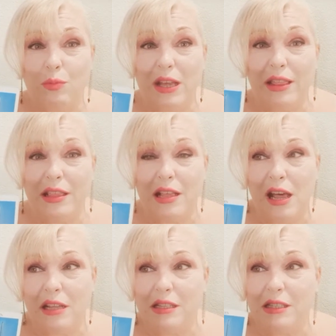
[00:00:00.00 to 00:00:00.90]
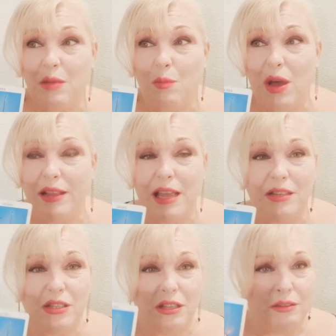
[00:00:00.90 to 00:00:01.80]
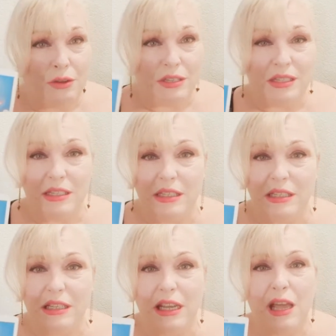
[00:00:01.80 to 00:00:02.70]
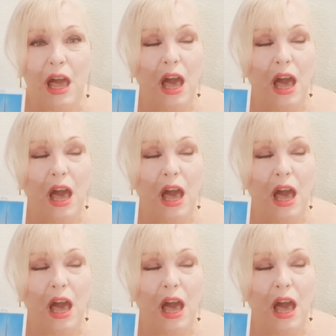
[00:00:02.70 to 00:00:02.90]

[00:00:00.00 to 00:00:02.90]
with uh, someone that's narcissistic.